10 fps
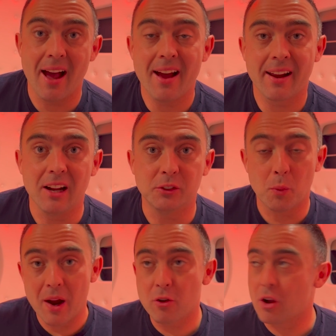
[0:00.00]
hi guys,
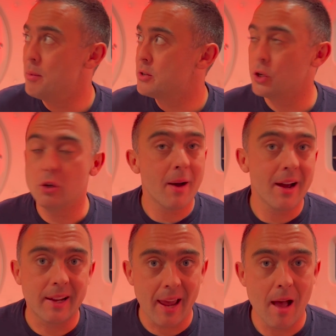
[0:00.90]
welcome to
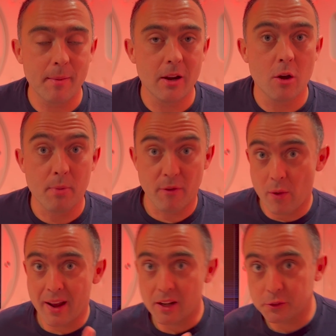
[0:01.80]
my cabin. Now
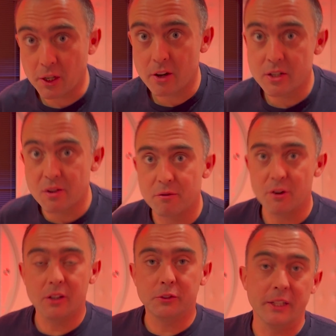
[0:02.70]
before I get started on
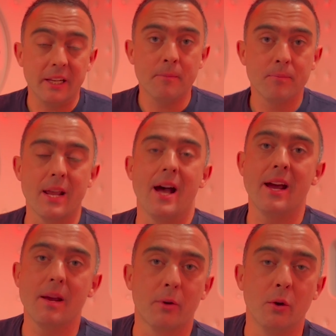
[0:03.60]
free at sea,
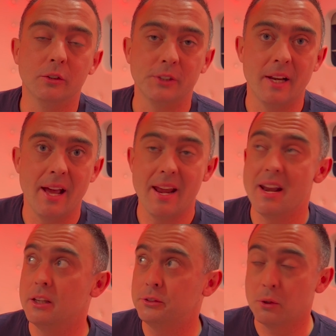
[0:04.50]
I am cruising in
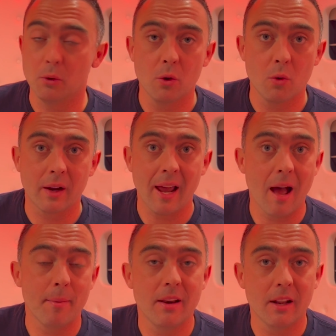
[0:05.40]
a solo
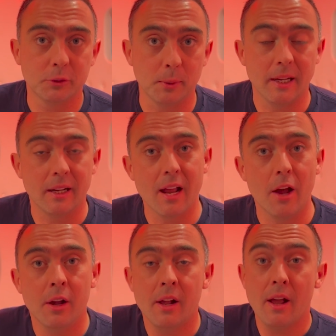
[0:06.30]
cabin this week.
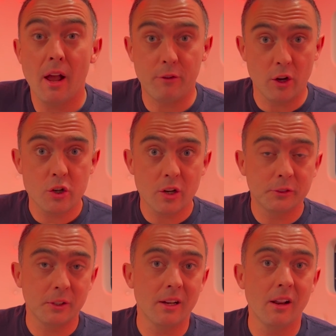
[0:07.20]
Now if you're
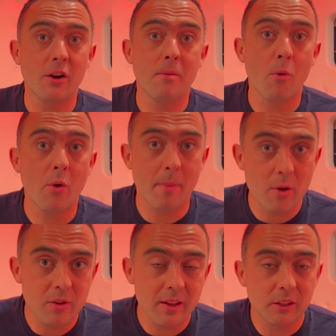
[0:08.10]
interested in learning more
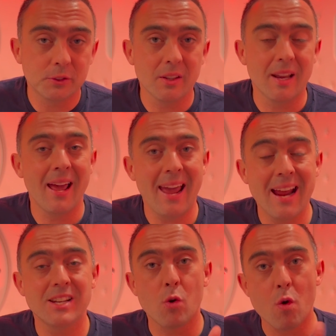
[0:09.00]
about these, then
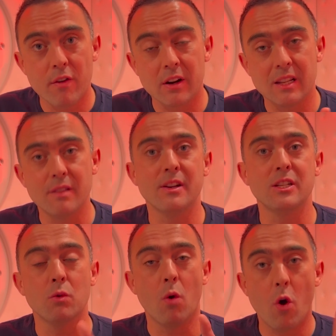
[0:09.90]
head over to the
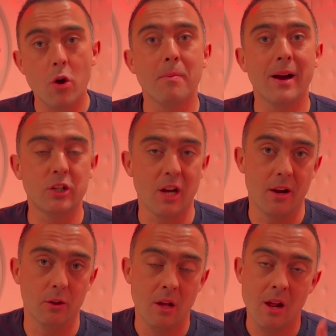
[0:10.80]
video on my
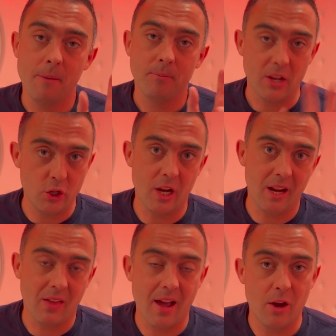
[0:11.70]
channel and
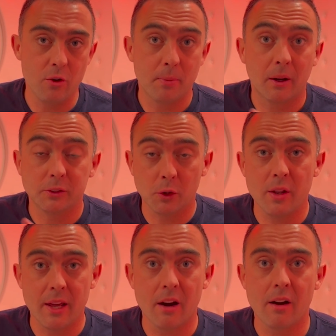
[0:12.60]
check that out, because
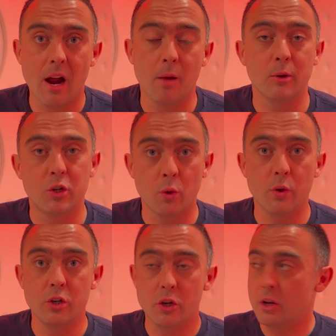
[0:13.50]
on there I'll be
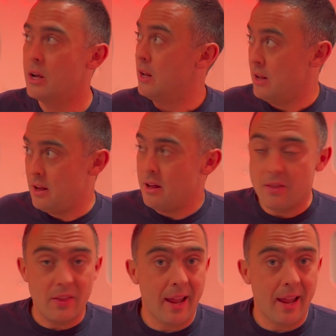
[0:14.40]
showing you the